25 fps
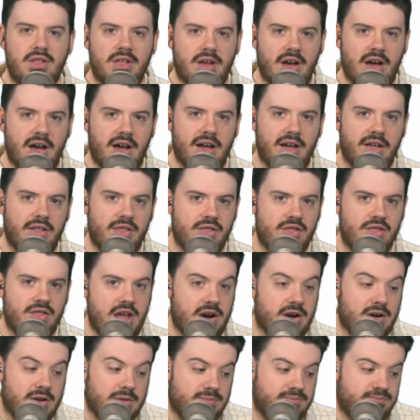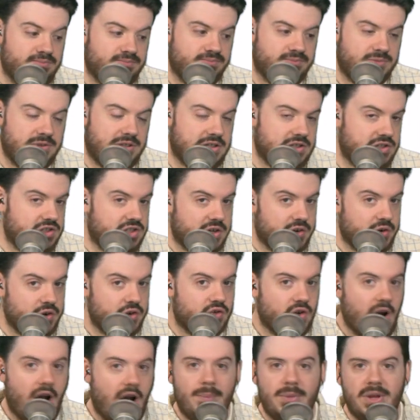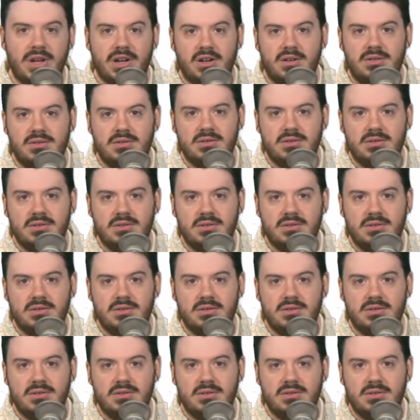Uh, they're considering dropping it